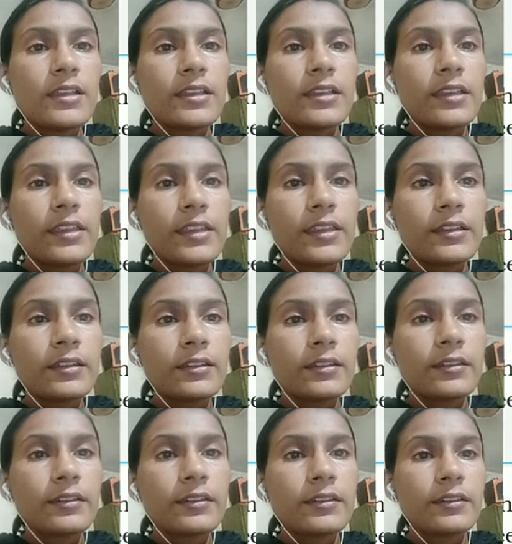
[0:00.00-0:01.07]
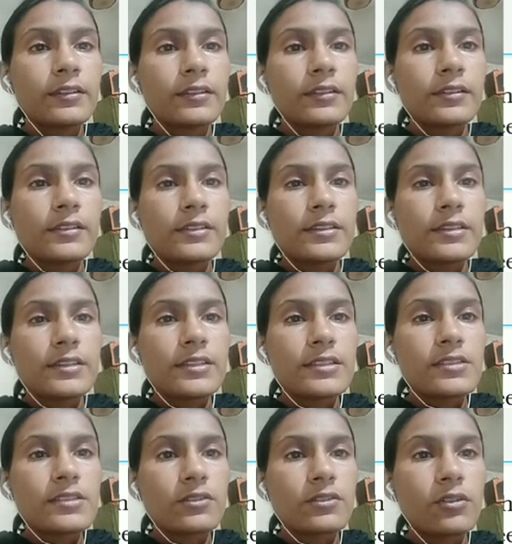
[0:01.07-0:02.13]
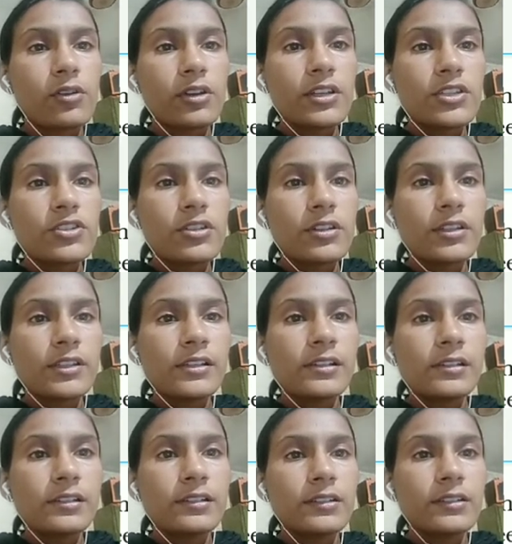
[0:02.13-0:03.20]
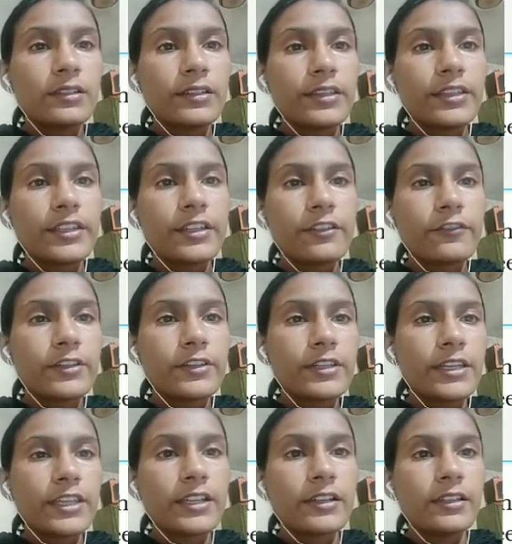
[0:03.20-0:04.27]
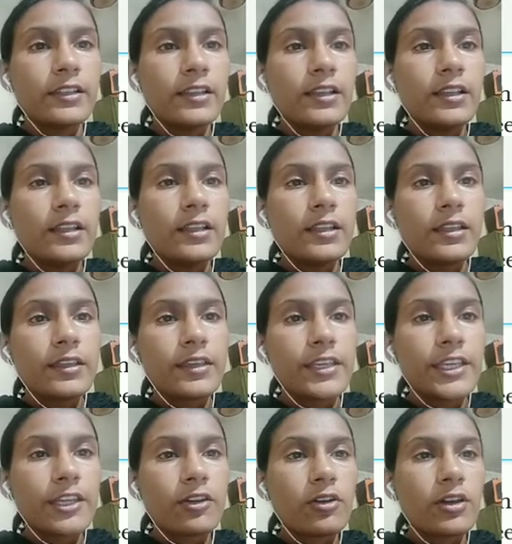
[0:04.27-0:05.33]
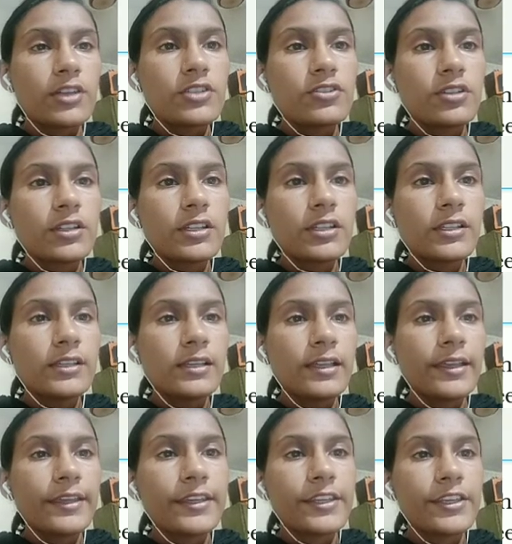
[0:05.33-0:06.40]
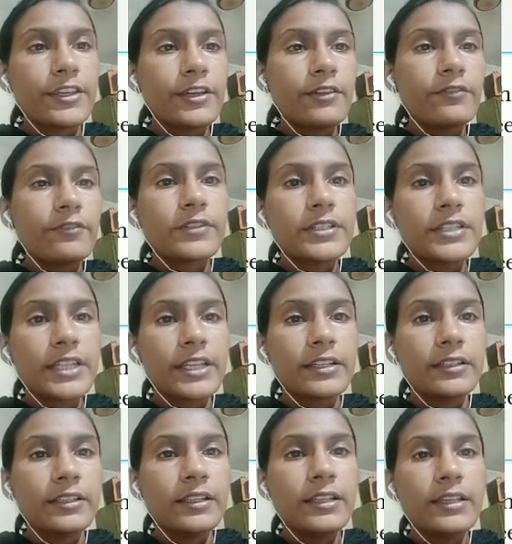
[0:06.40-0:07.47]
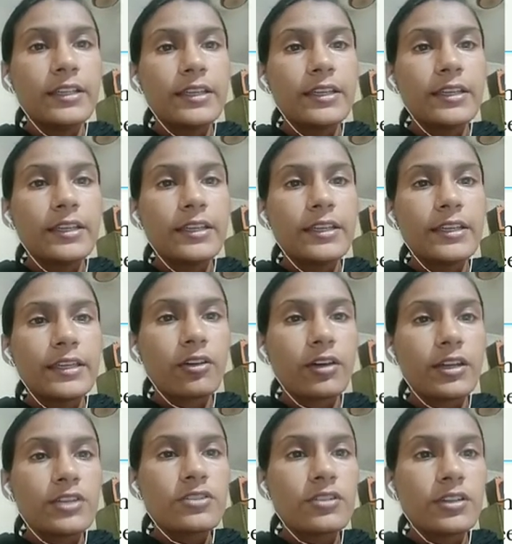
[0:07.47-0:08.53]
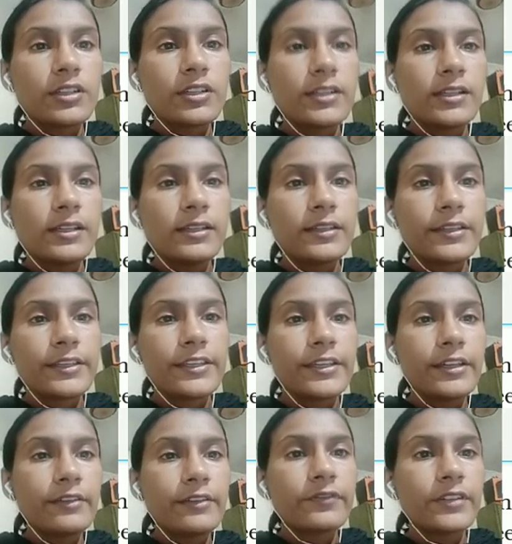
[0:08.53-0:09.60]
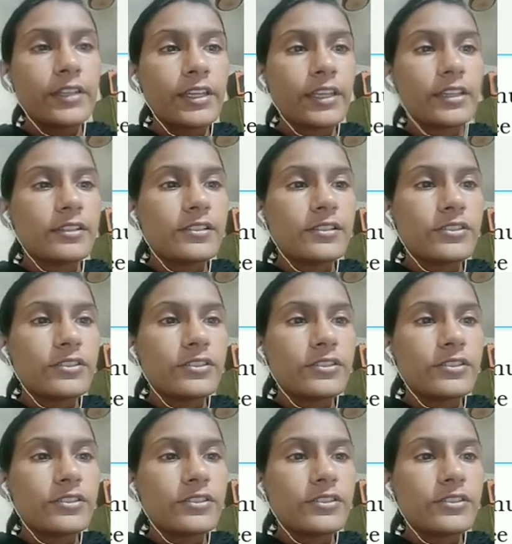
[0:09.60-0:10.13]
Here is horizontal, here vertical, here horizontal and here vertical, here horizontal, here vertical.